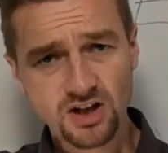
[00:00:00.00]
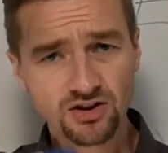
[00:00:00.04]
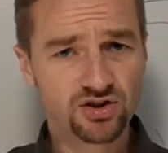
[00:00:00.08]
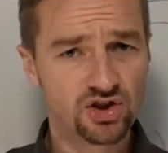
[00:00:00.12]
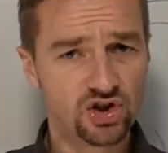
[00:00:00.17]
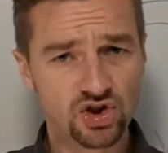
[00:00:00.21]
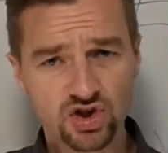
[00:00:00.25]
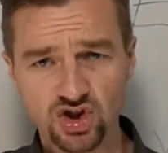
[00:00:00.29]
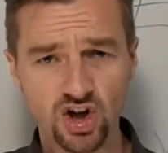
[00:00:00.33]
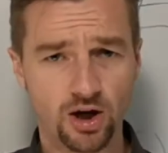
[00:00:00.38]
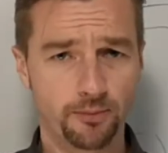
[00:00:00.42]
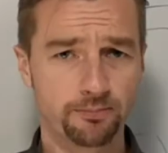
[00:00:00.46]
To
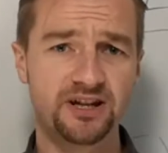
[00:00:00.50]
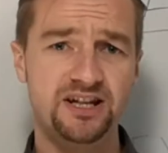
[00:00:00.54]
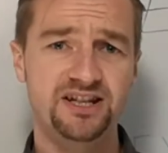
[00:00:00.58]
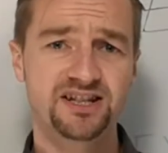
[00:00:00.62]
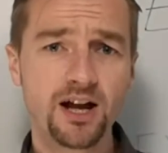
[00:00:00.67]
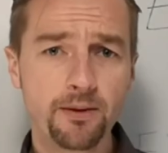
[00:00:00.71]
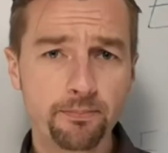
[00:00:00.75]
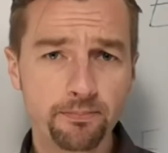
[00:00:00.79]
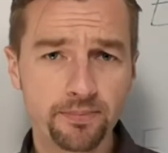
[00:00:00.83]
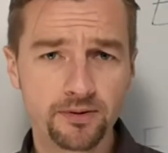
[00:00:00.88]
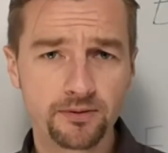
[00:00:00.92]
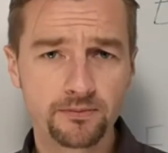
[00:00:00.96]
sum this
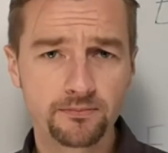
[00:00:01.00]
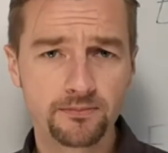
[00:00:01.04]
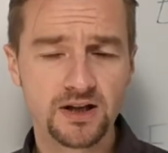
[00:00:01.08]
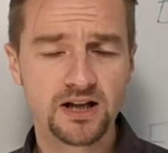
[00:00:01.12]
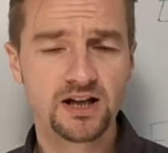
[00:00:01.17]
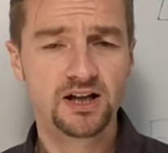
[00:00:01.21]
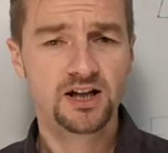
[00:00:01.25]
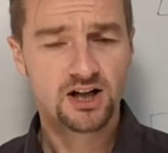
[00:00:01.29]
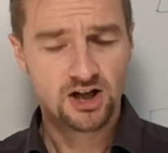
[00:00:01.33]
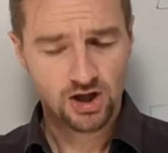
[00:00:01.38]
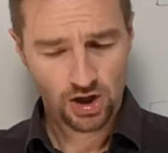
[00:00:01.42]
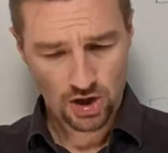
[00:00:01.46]
up,
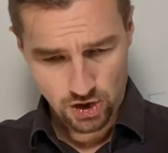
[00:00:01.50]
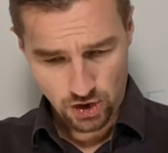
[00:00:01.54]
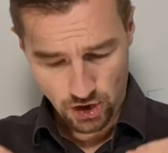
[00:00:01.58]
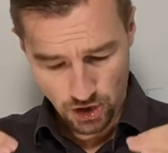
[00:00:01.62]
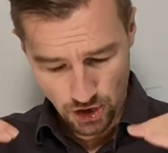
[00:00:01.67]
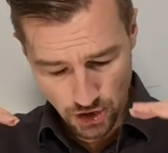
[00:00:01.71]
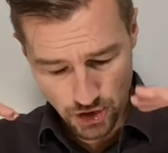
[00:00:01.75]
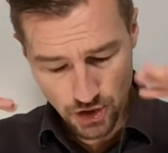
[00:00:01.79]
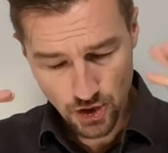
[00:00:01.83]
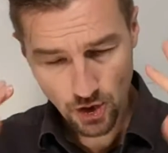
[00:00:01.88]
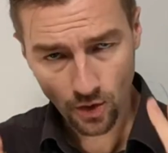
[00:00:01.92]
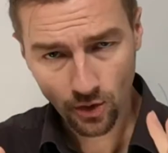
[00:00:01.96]

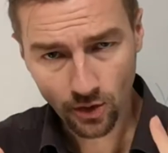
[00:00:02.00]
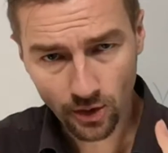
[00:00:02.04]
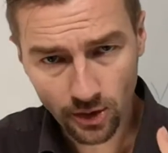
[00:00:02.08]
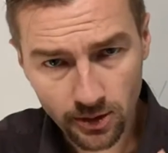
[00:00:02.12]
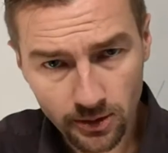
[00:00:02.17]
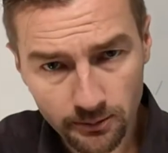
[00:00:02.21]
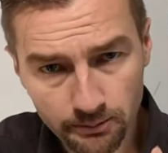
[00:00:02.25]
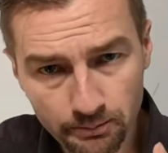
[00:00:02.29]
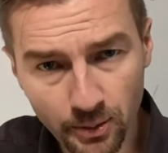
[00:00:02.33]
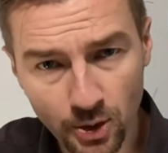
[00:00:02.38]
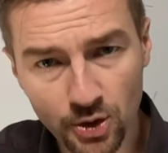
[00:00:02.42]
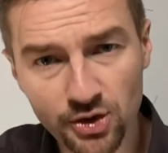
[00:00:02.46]

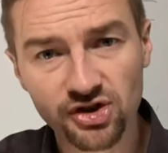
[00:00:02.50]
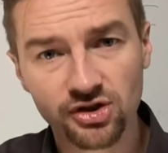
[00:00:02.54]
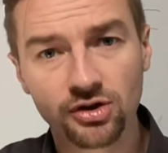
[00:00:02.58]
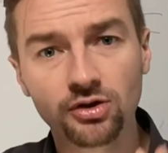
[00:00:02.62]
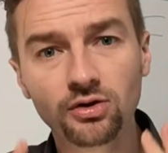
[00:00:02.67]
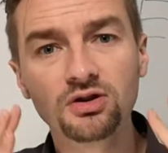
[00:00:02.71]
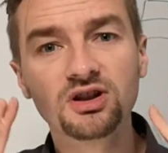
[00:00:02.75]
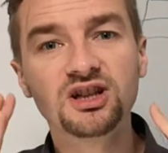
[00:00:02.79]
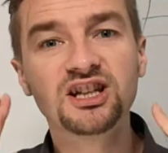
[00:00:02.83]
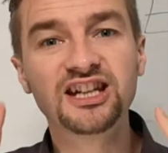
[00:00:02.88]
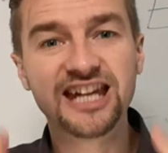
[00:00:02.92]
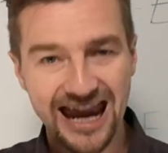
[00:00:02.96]
your
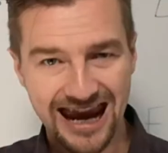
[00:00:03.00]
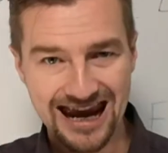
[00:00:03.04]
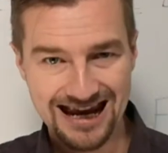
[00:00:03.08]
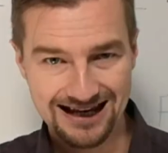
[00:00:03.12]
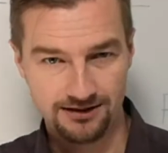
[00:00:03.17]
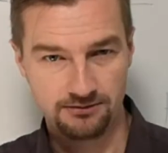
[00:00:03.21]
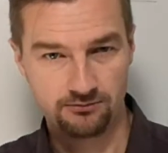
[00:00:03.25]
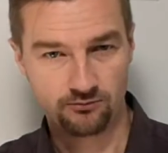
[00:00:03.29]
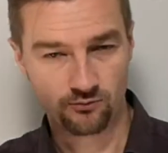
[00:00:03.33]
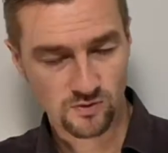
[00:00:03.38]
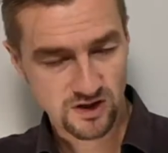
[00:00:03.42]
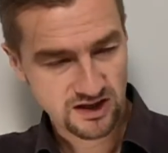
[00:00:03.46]
personal
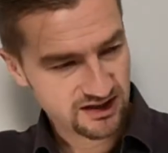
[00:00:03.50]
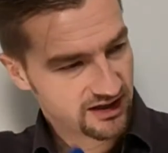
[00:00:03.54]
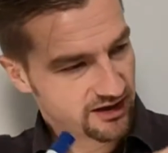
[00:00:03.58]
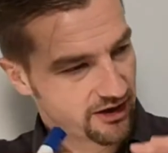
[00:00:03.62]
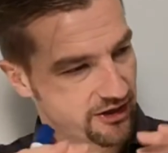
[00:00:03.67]
gain, right?